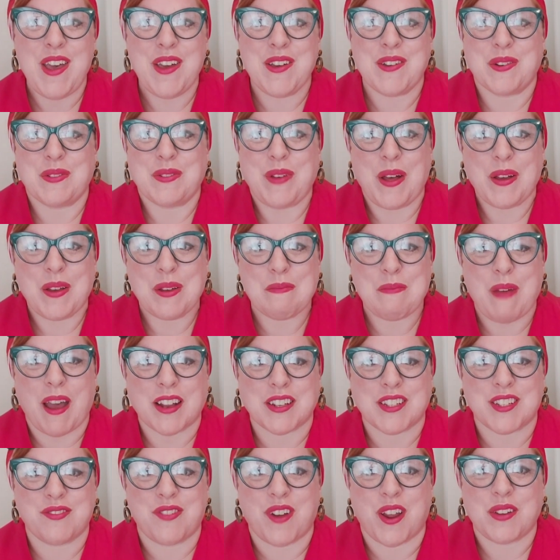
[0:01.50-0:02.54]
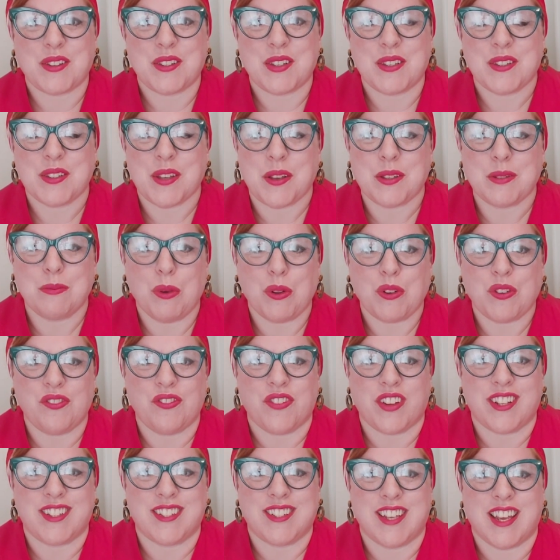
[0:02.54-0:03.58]
Hello, welcome back to Rosie Sews Modern
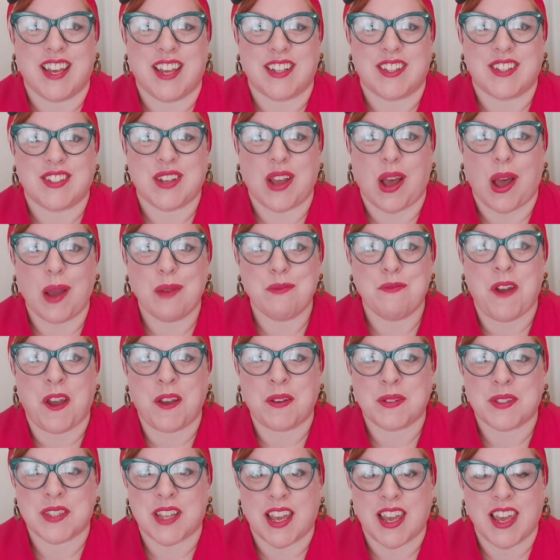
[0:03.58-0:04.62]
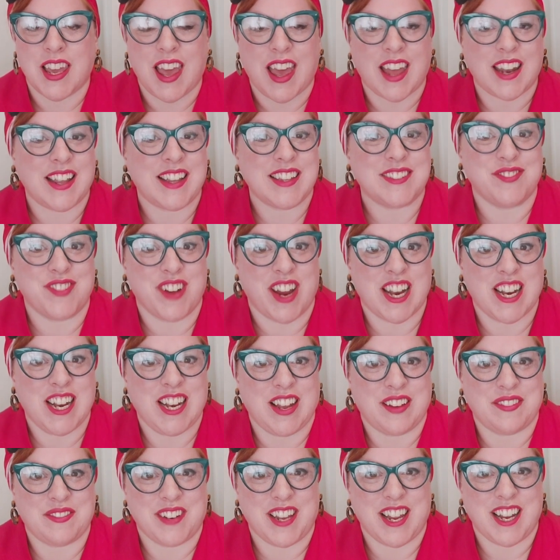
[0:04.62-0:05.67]
Vintage. I'm Rosie and it's really
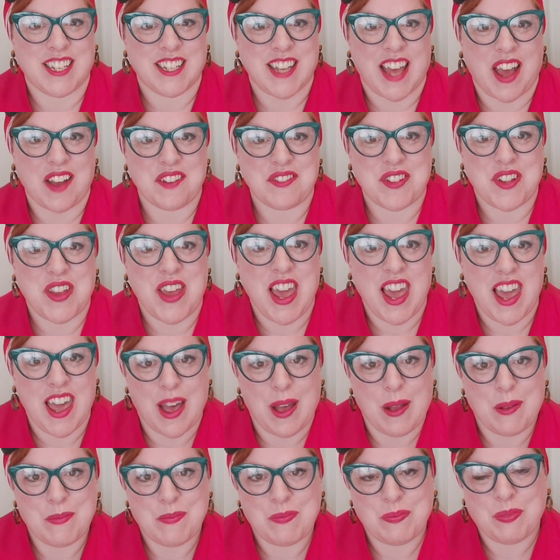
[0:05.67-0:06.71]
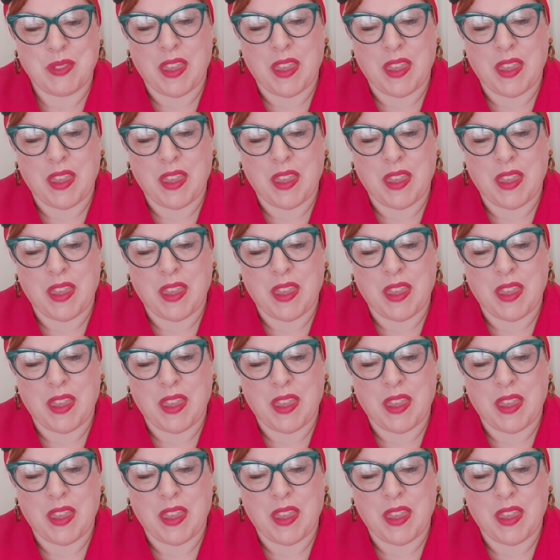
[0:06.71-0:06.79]
lovely to have you here.